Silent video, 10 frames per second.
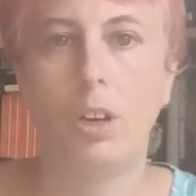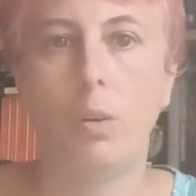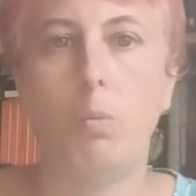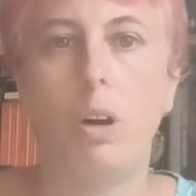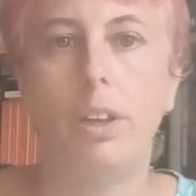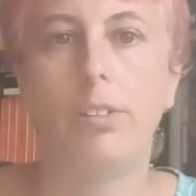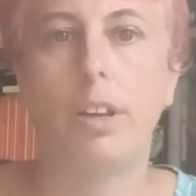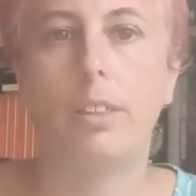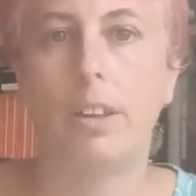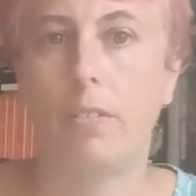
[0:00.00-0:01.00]
One is I
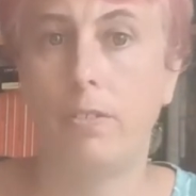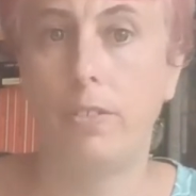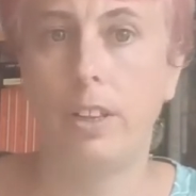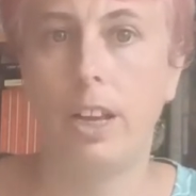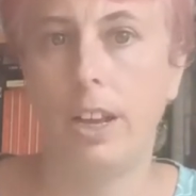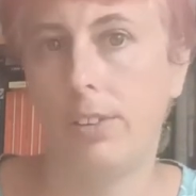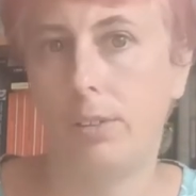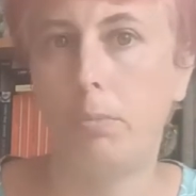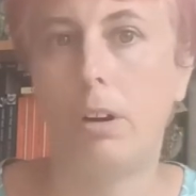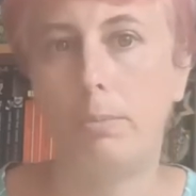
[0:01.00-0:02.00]
think Phil has
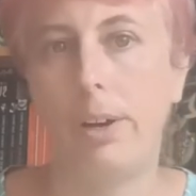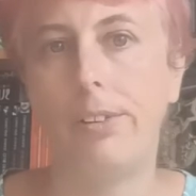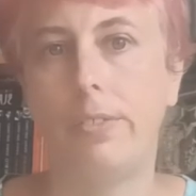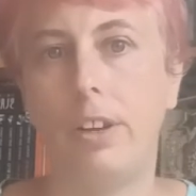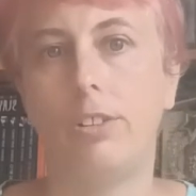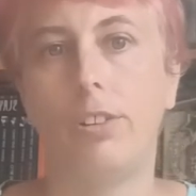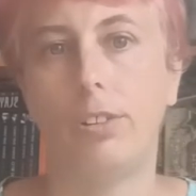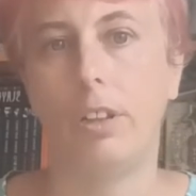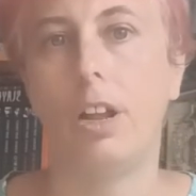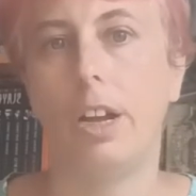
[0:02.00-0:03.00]
more motivation to
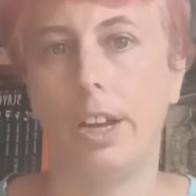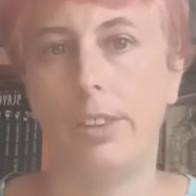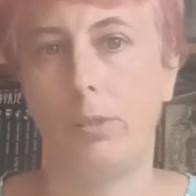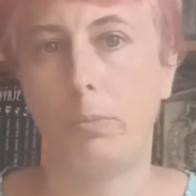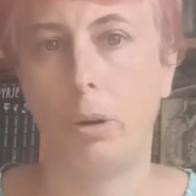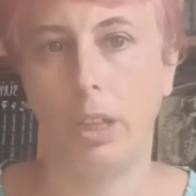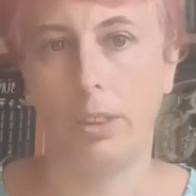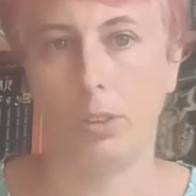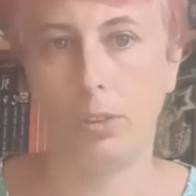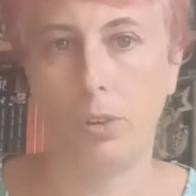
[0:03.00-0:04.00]
lie at this point
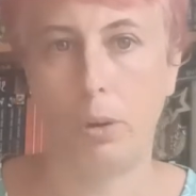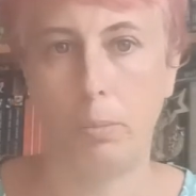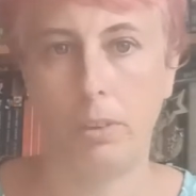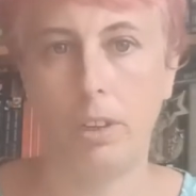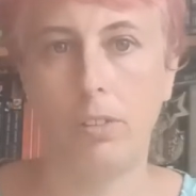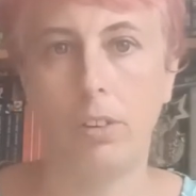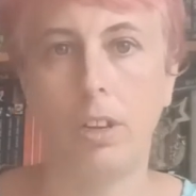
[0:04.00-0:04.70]
than Tom did.